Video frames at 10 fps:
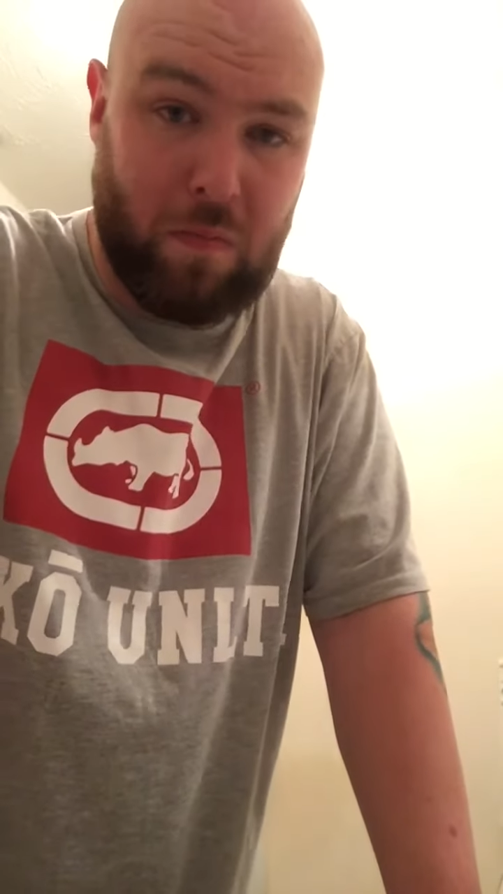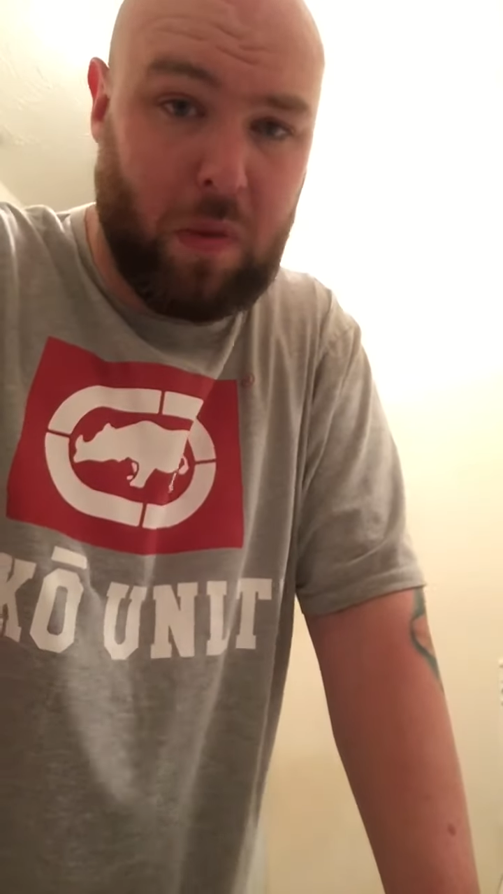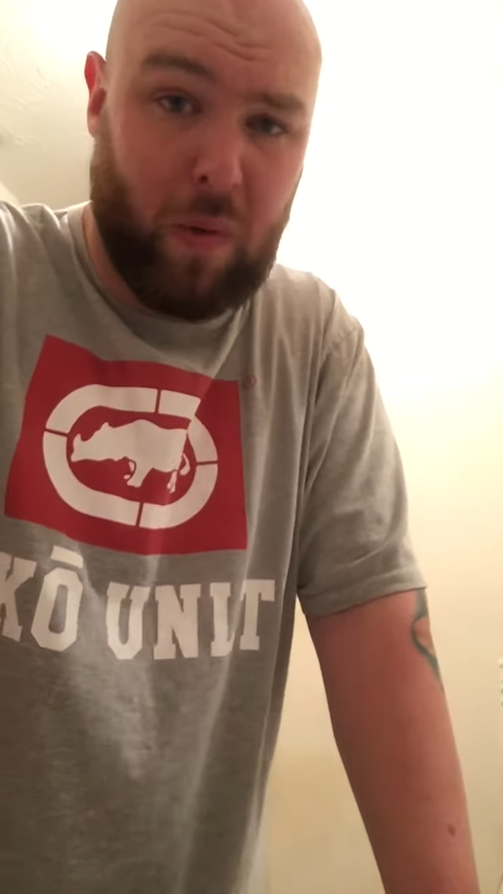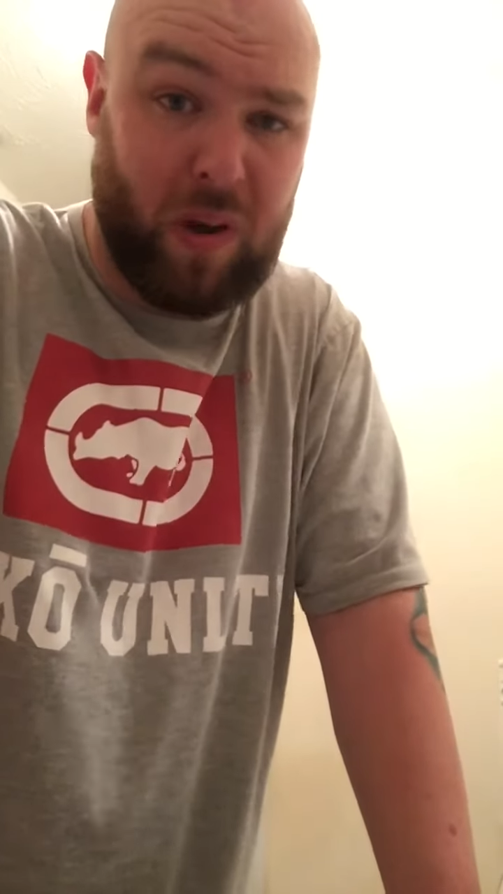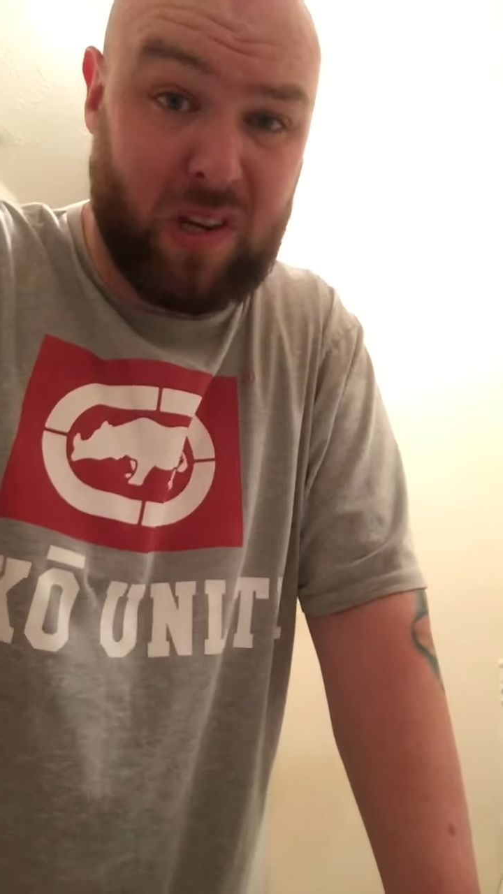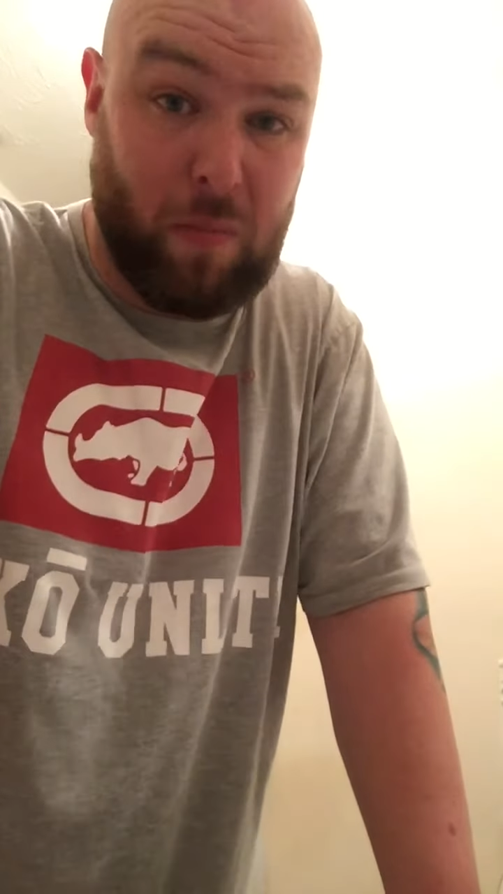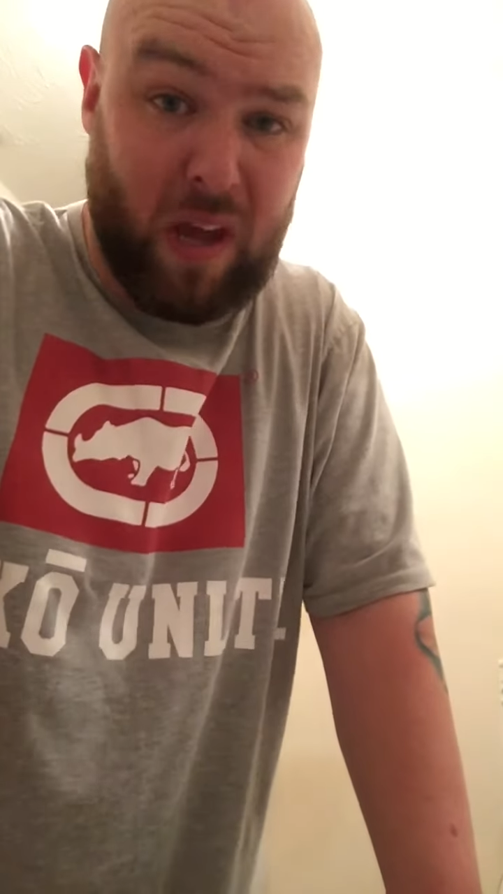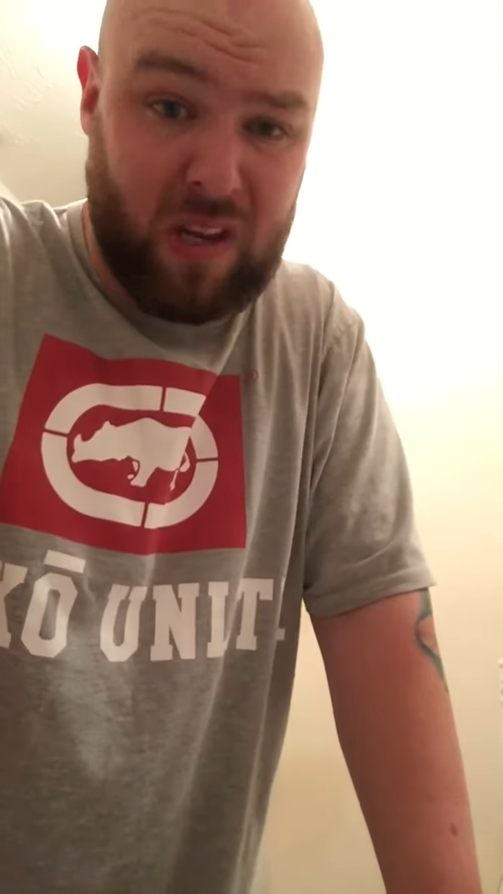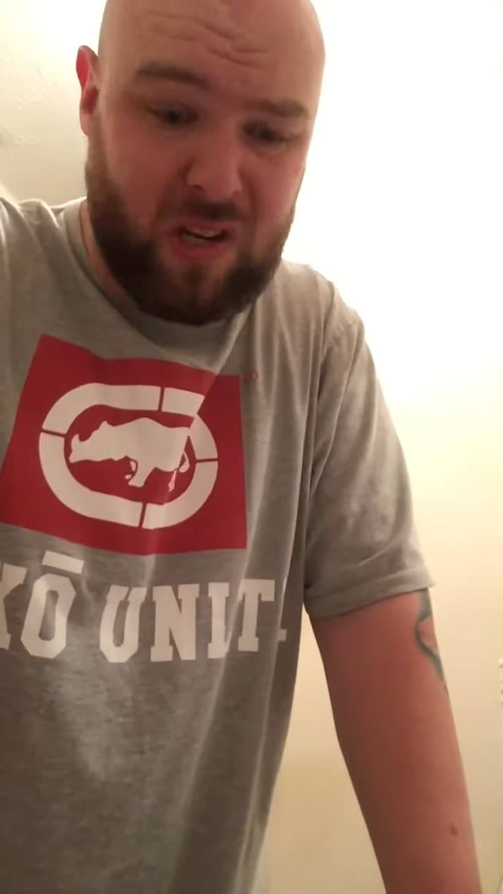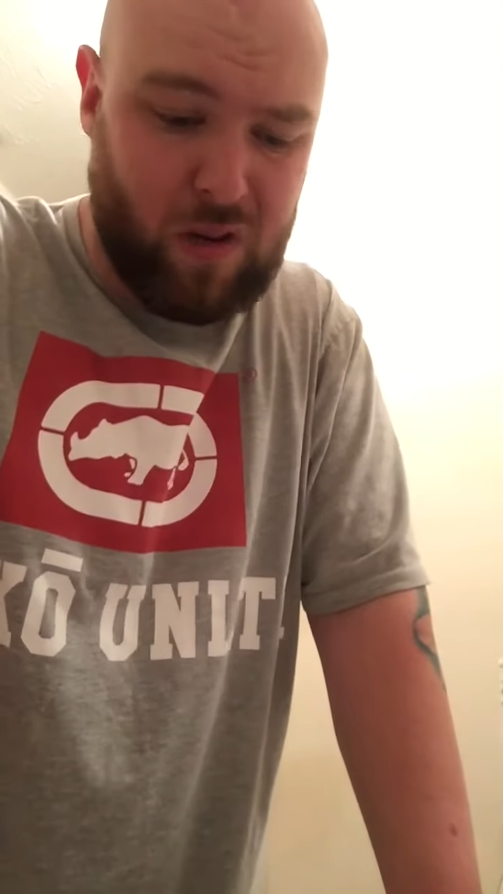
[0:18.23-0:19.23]
my way's the
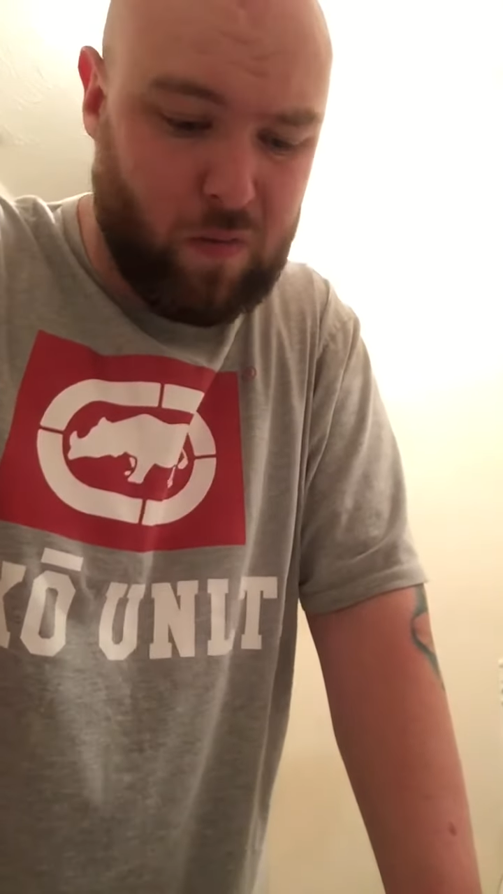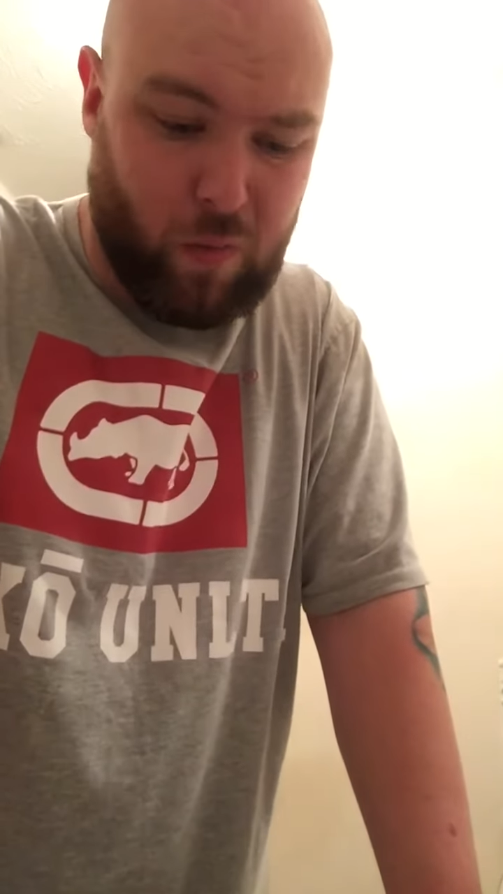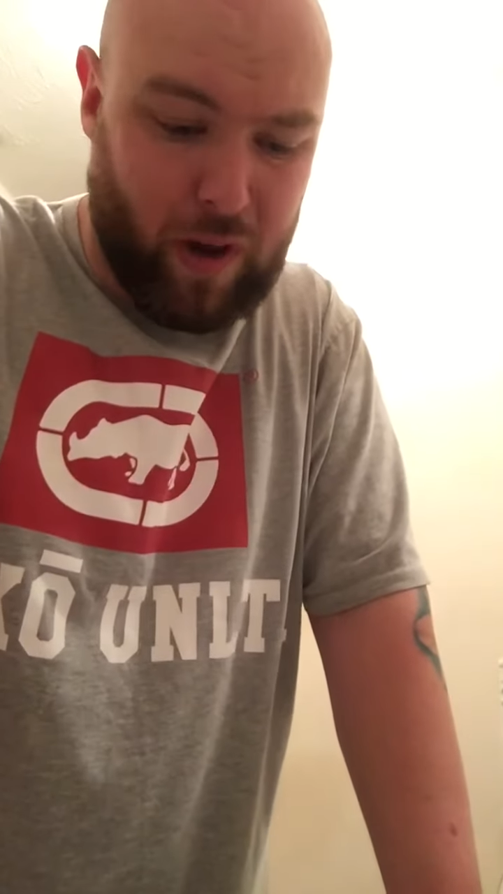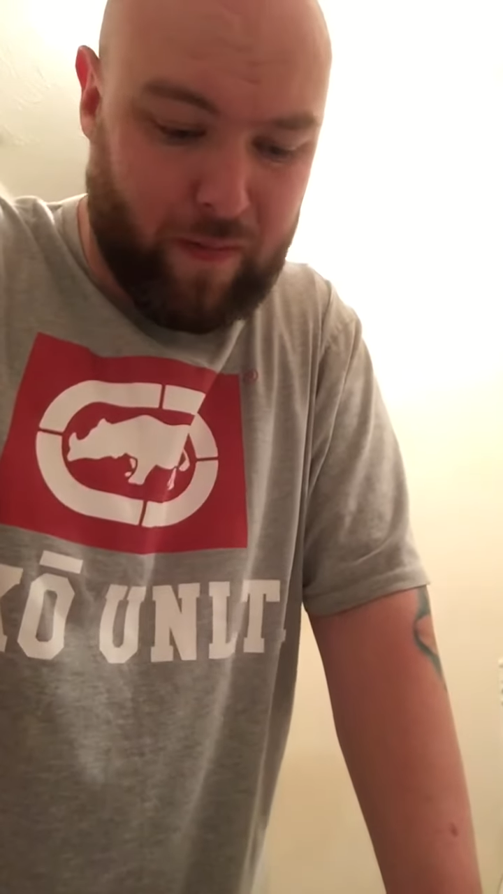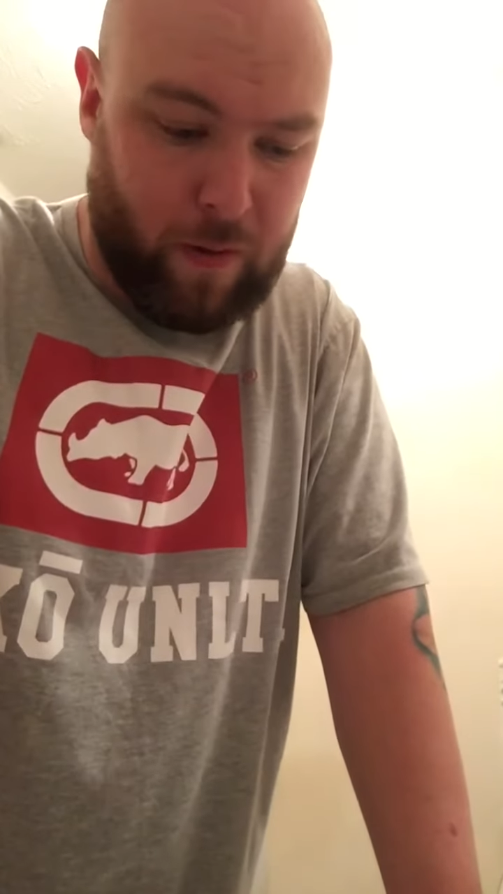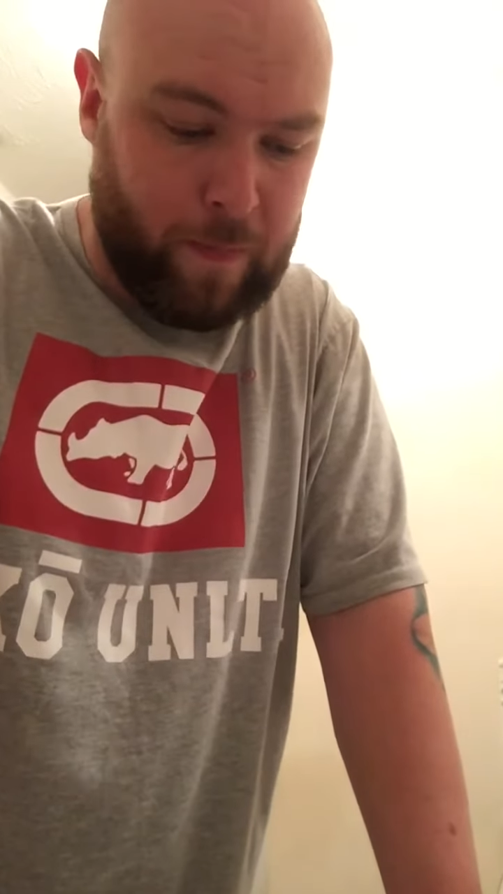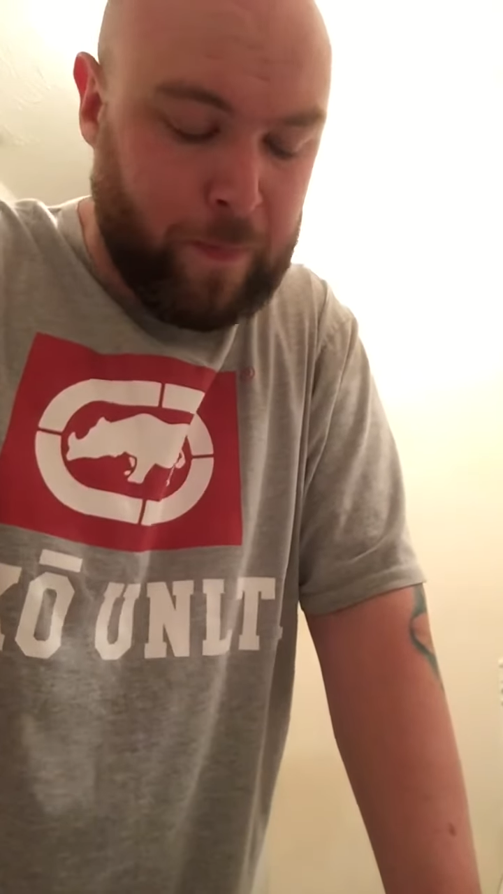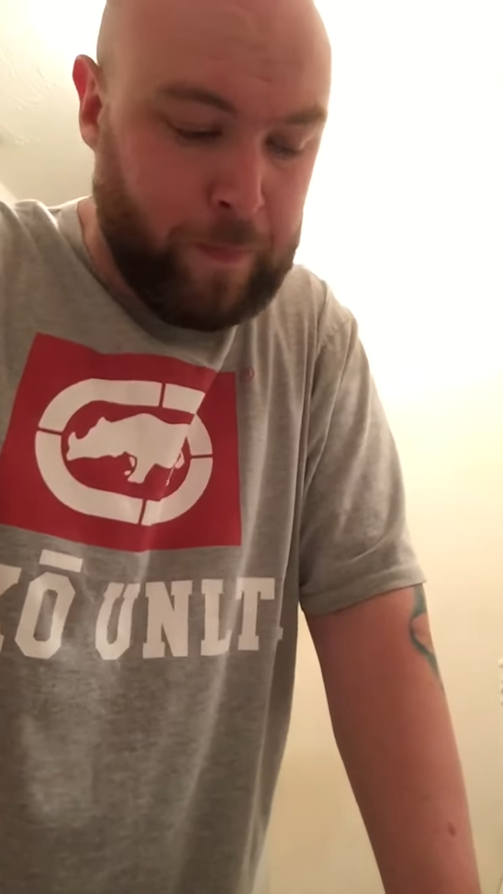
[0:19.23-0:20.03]
best, whatever.